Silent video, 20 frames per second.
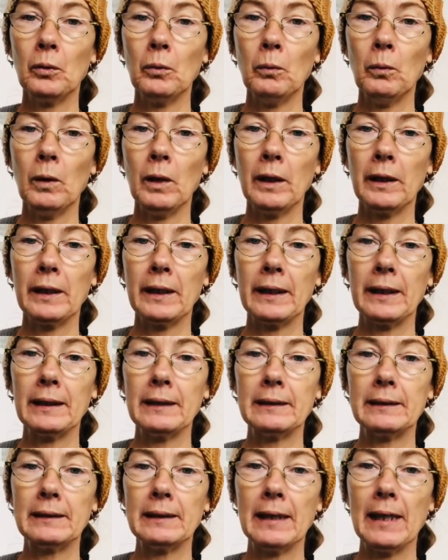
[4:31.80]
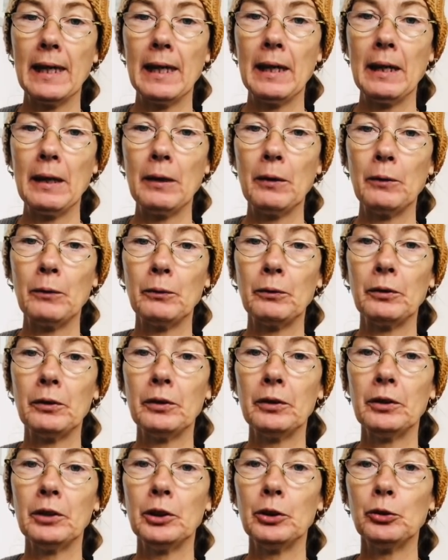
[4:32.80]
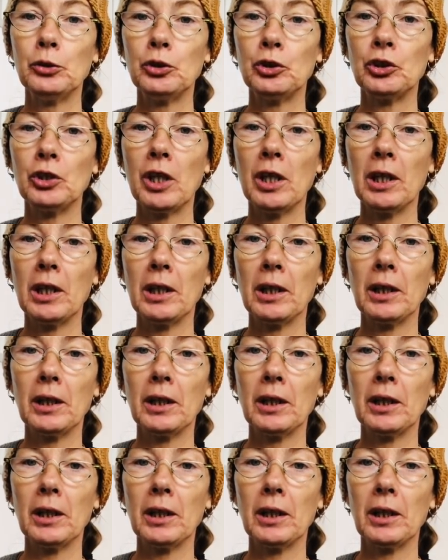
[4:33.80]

Working down your trunk,